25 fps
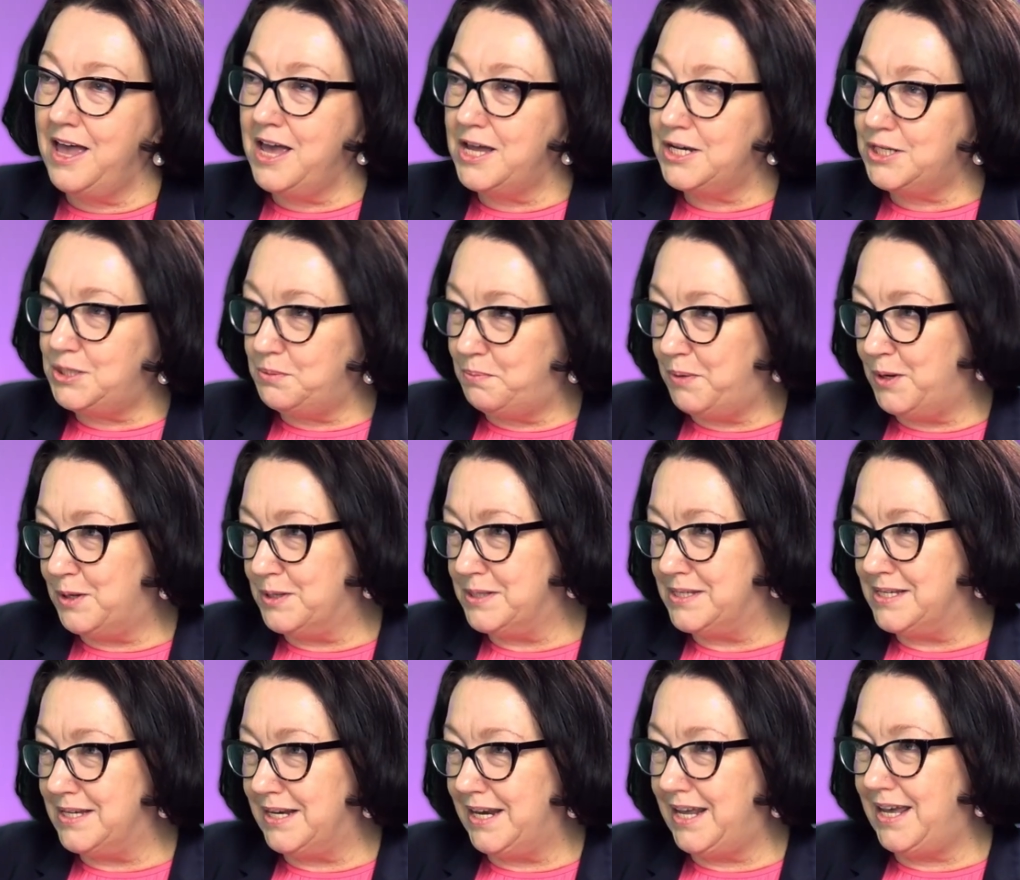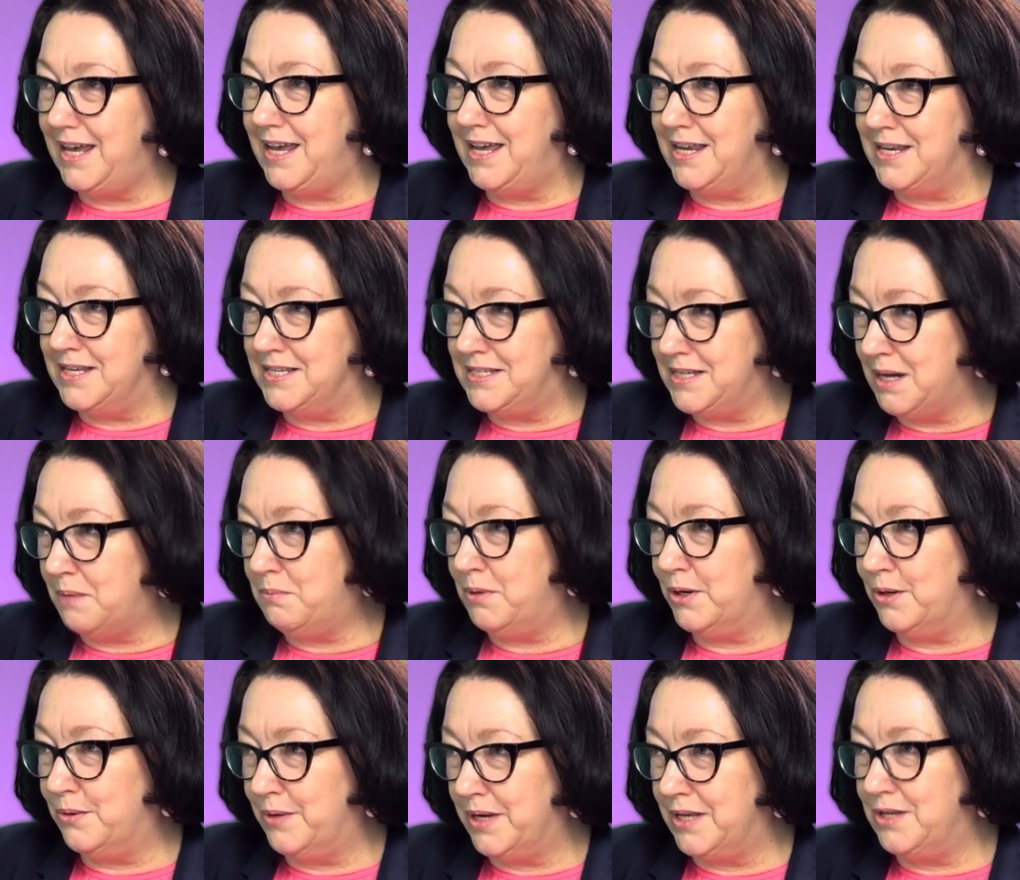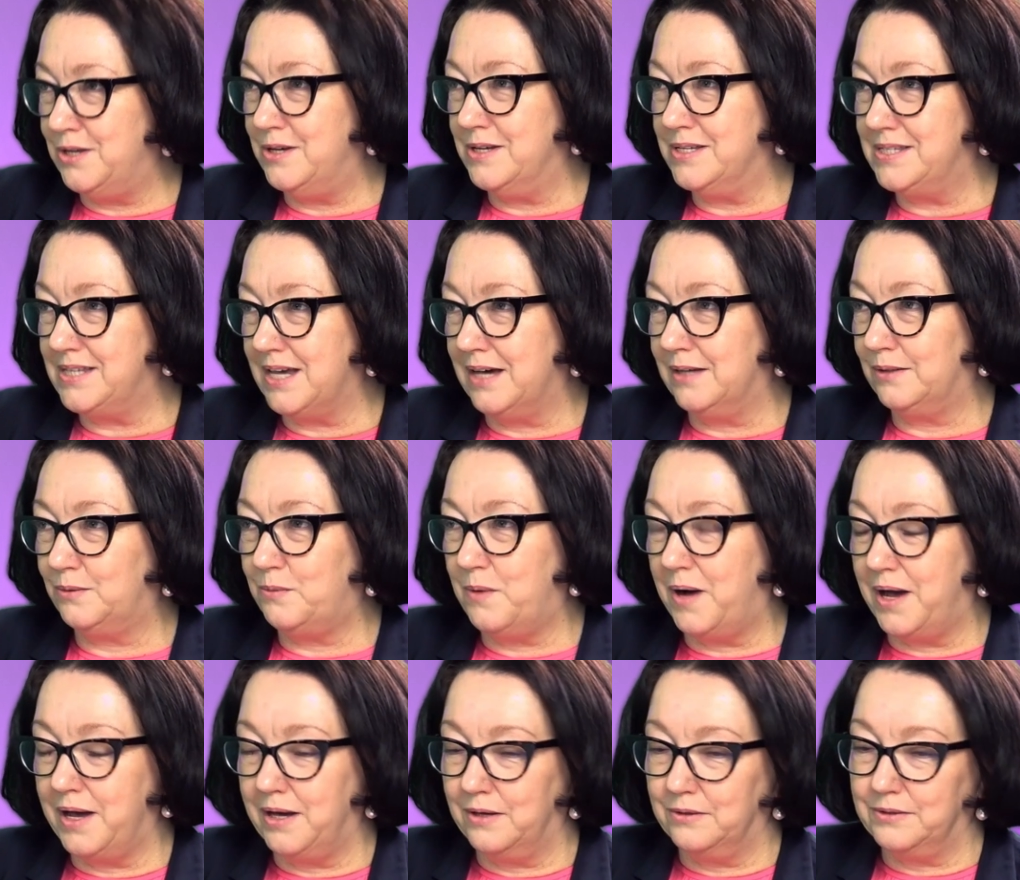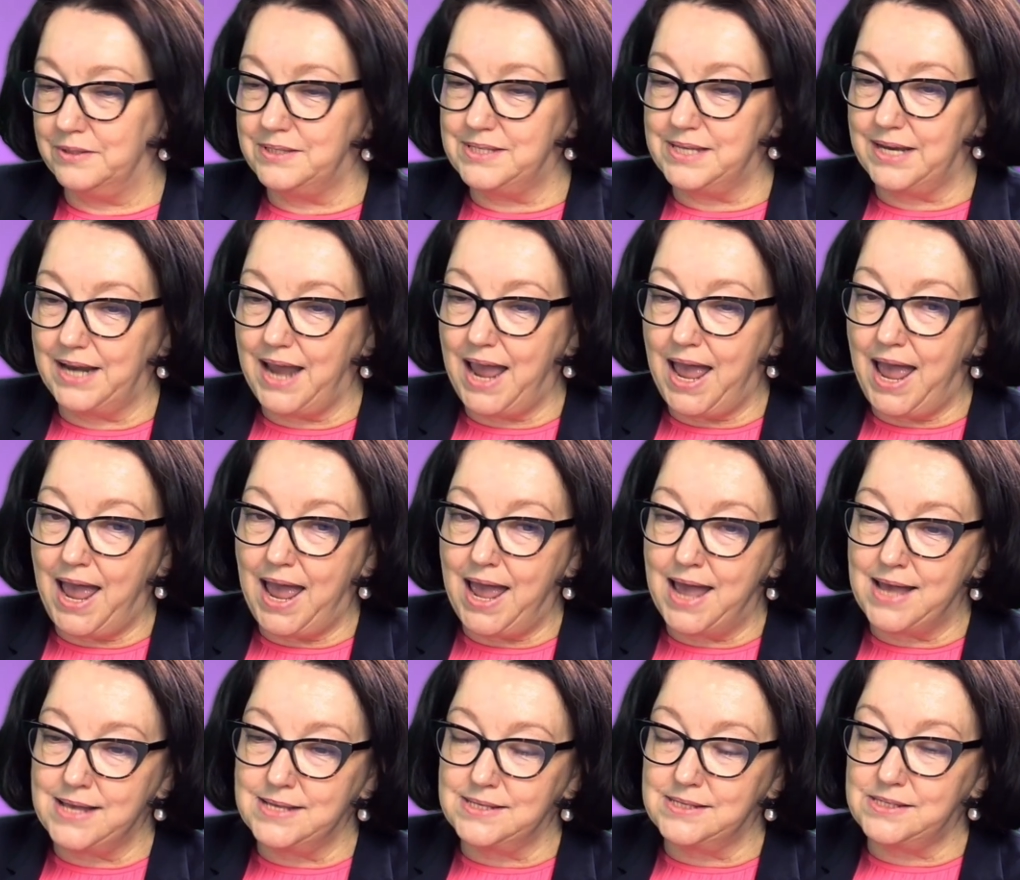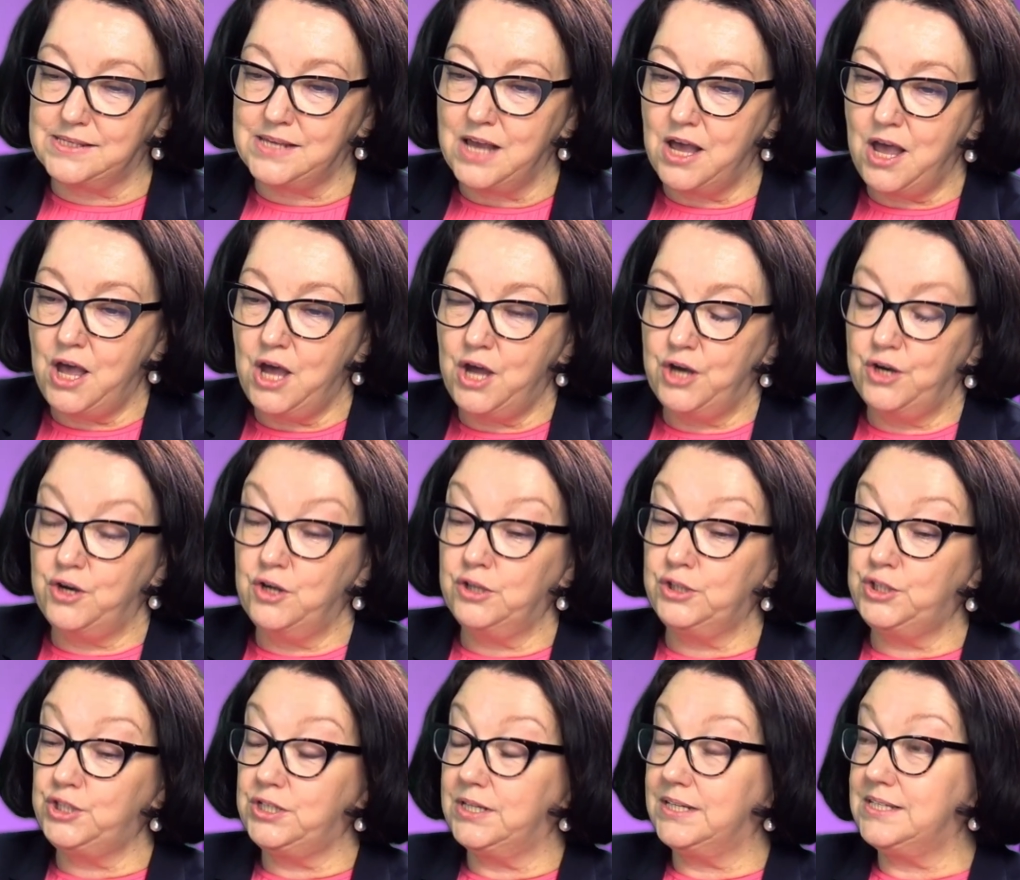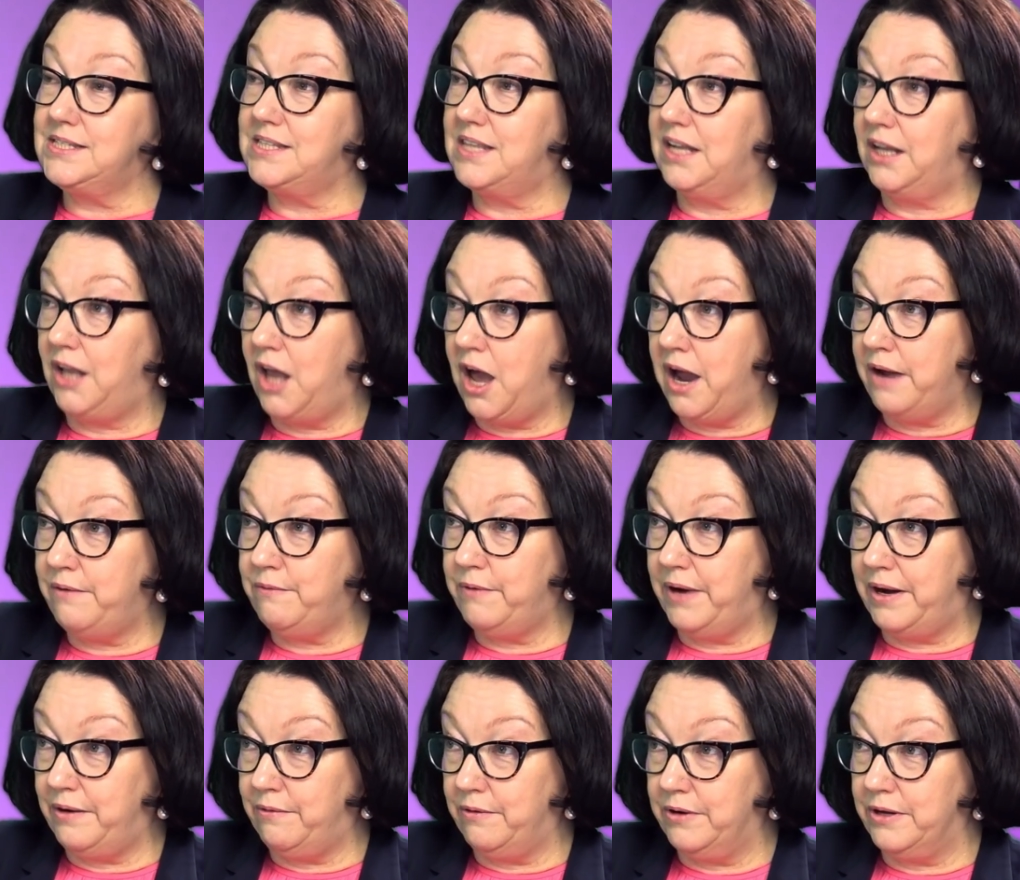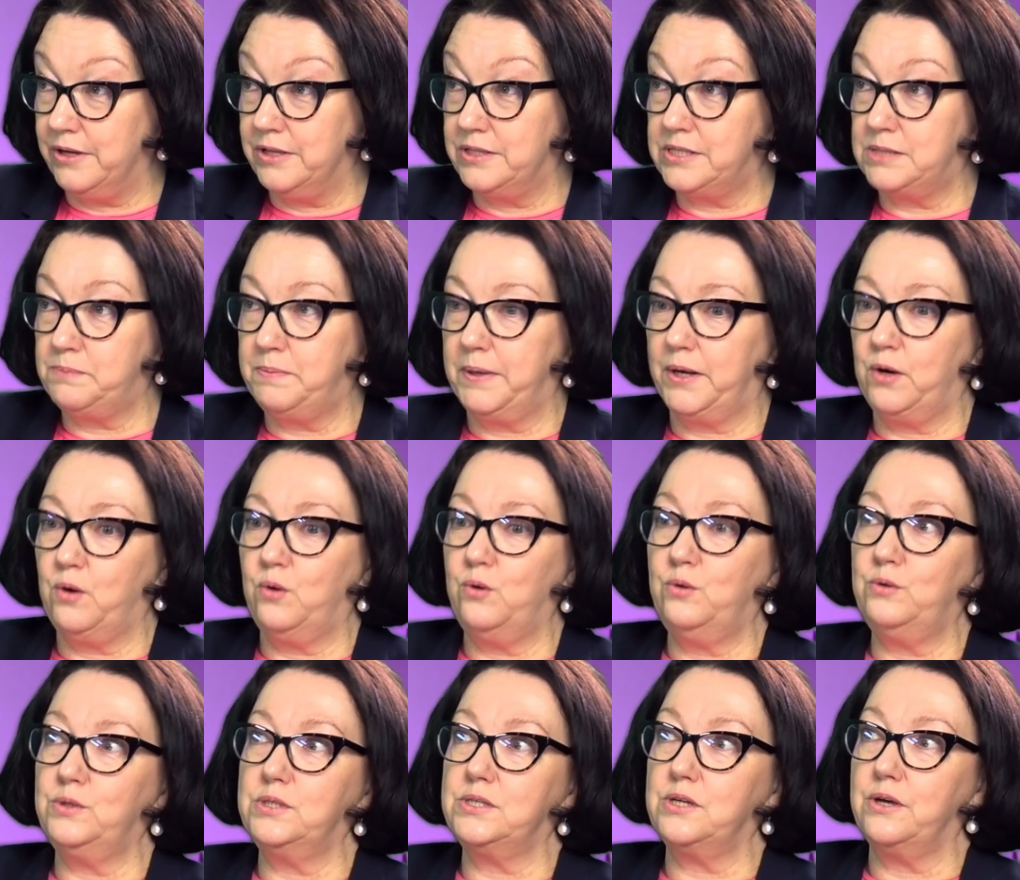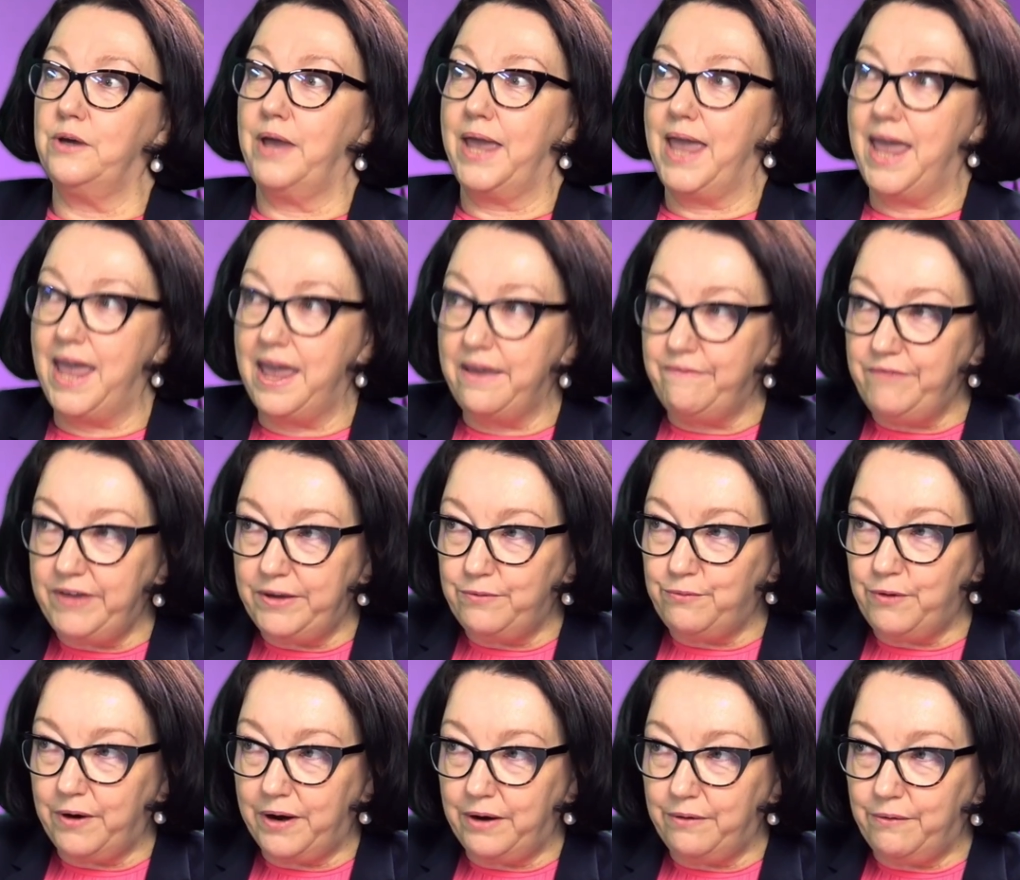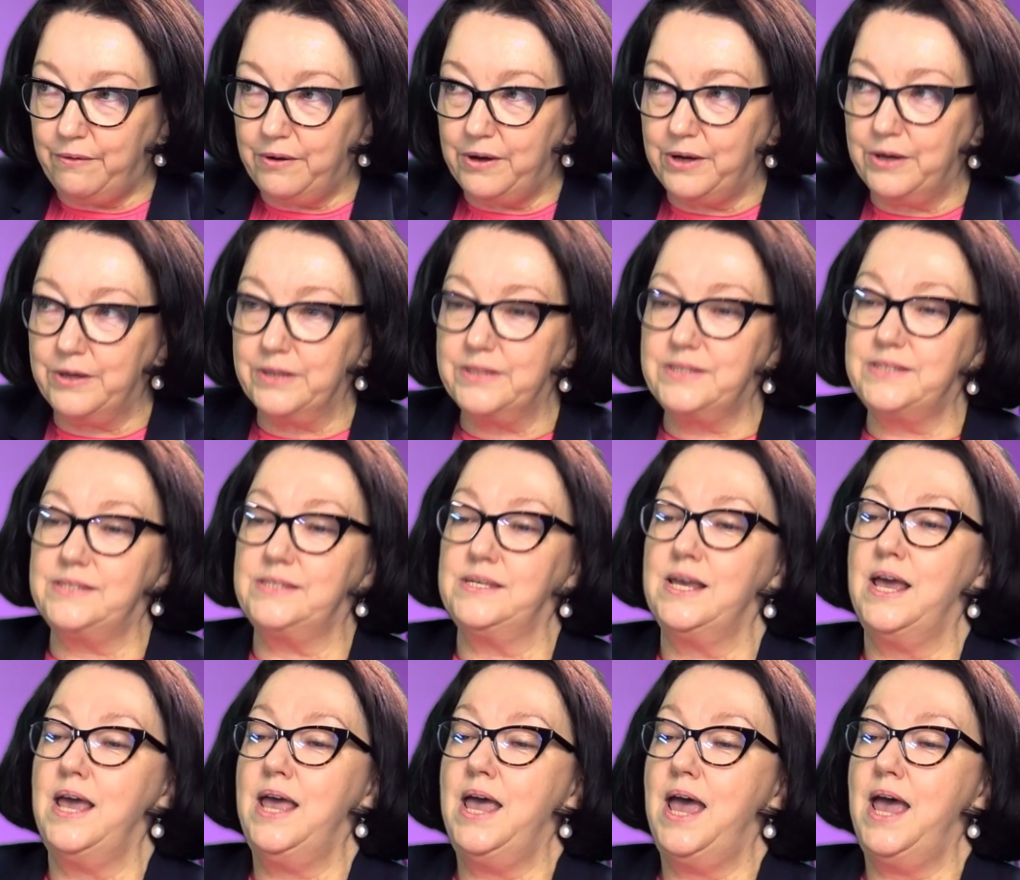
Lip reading: deposit in Dubbo in New South Wales that has not just the light rare earths but also heavy rare earths,